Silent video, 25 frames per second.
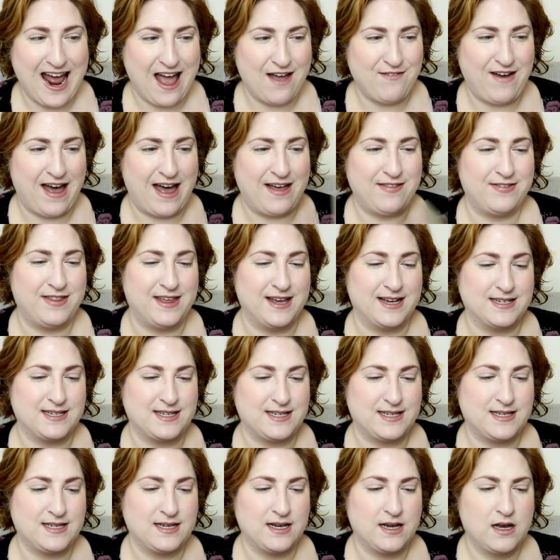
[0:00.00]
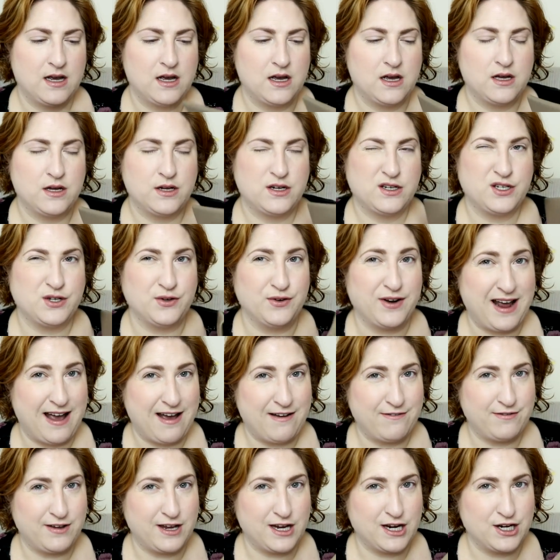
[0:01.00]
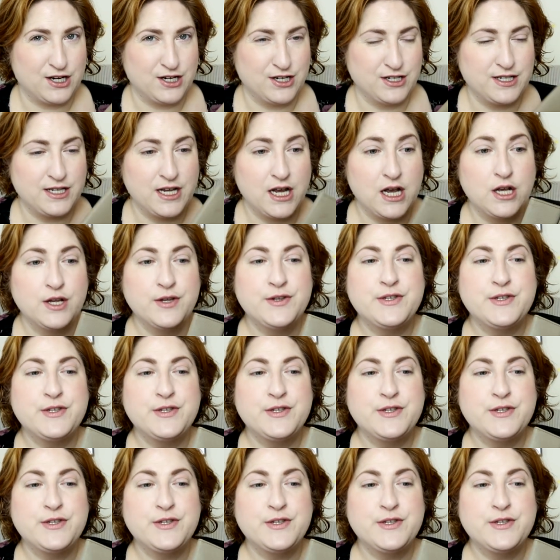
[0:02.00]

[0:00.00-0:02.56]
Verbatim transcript: I've had this two and a half years.